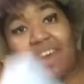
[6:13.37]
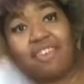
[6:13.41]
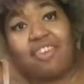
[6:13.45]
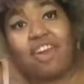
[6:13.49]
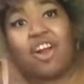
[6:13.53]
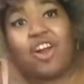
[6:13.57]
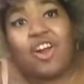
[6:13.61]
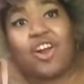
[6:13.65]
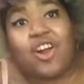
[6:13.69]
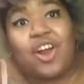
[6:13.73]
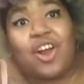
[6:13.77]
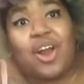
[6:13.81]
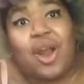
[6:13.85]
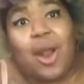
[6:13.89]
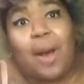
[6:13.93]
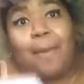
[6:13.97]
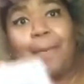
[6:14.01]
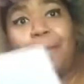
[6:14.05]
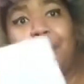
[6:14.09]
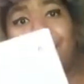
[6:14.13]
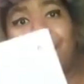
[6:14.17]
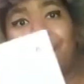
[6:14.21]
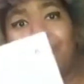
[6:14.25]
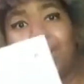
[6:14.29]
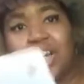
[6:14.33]
I've heard
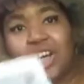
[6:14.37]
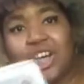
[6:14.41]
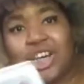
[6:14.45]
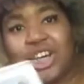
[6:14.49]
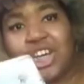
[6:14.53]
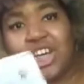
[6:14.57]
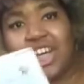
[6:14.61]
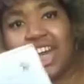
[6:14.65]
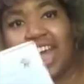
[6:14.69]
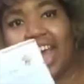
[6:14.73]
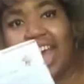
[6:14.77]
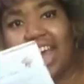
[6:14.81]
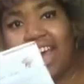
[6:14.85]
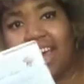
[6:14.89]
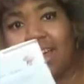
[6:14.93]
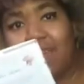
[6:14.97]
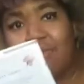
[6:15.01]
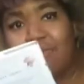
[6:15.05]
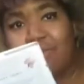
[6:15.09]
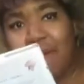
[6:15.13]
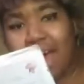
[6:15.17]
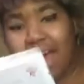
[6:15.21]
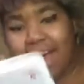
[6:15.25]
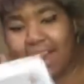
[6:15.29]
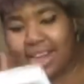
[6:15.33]
good
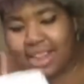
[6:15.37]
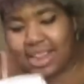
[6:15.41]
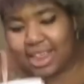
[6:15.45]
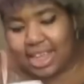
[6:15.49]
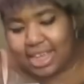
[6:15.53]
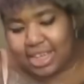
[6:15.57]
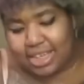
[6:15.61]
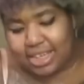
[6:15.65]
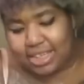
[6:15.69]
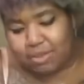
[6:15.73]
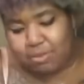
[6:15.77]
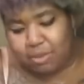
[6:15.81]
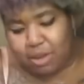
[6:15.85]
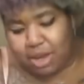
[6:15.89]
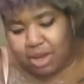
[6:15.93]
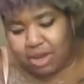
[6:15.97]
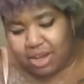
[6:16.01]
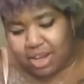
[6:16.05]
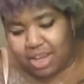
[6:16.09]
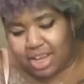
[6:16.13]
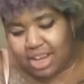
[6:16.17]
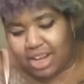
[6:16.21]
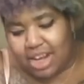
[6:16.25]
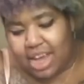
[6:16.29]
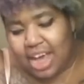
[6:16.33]
and bad things
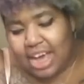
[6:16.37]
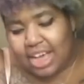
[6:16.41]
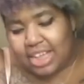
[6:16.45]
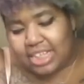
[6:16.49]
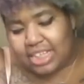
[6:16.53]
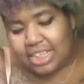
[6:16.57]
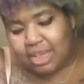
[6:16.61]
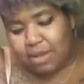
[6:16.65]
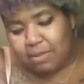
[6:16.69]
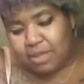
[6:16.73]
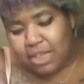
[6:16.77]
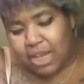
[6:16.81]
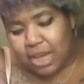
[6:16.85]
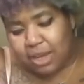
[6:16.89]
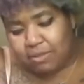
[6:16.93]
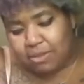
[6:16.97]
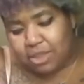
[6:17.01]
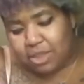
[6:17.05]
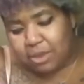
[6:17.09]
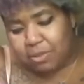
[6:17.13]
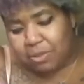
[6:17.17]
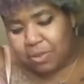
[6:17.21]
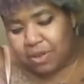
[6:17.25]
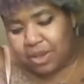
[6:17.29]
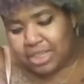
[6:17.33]
about it.
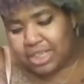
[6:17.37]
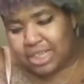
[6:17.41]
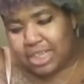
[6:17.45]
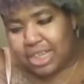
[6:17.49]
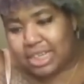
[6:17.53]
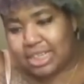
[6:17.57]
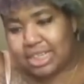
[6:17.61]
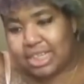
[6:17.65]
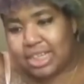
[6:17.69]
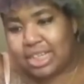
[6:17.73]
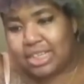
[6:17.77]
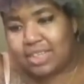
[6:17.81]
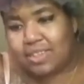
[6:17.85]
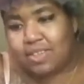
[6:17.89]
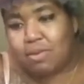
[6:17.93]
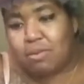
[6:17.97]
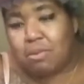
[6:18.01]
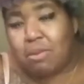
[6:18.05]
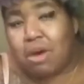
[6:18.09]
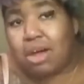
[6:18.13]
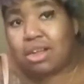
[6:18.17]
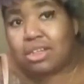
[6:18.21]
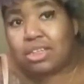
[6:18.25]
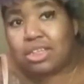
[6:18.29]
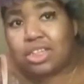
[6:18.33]
Sometimes the princess is the
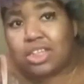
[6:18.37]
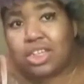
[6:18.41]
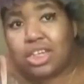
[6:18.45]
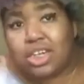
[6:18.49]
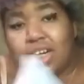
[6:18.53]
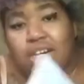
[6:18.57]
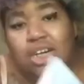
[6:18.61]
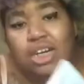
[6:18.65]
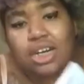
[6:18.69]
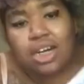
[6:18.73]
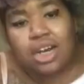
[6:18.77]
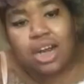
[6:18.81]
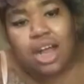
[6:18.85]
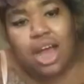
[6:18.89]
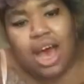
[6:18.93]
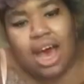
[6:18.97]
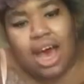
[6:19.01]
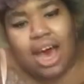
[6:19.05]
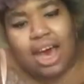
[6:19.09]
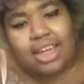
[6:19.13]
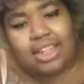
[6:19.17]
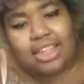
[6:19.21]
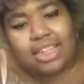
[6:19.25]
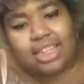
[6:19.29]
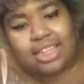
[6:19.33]
monster.
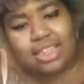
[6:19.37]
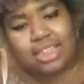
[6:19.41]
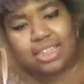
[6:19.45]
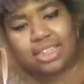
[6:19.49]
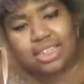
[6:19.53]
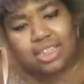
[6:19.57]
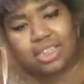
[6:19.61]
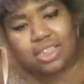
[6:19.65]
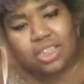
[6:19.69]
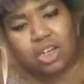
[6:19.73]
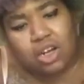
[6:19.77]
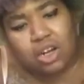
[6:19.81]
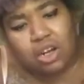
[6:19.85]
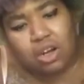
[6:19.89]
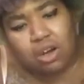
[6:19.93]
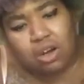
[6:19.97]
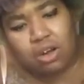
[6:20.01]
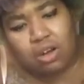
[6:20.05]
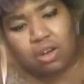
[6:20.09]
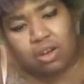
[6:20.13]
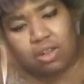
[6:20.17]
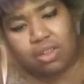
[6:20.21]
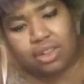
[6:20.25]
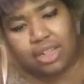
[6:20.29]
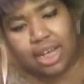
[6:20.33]
I think this is the
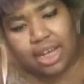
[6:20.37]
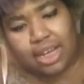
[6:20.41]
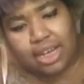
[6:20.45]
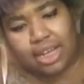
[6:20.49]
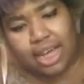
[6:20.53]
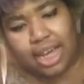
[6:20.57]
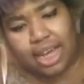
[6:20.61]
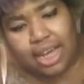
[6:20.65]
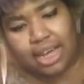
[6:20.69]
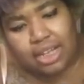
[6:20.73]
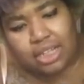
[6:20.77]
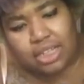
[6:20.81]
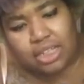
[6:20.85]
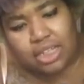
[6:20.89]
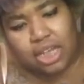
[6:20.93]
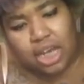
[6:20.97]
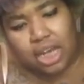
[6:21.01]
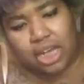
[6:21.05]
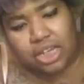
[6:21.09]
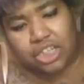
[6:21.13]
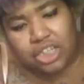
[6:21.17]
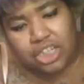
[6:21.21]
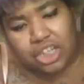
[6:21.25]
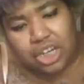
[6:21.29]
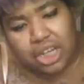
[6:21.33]
girl that can't
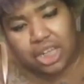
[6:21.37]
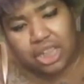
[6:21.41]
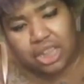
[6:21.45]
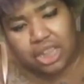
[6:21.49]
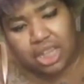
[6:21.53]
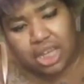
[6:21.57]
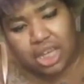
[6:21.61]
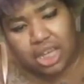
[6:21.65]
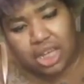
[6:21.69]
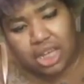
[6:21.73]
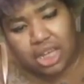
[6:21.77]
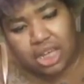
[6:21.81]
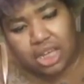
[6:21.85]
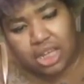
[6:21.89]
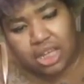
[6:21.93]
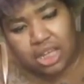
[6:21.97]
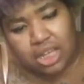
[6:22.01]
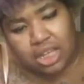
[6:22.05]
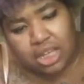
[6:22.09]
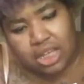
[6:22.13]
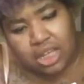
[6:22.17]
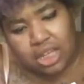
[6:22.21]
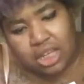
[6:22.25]
touch anything.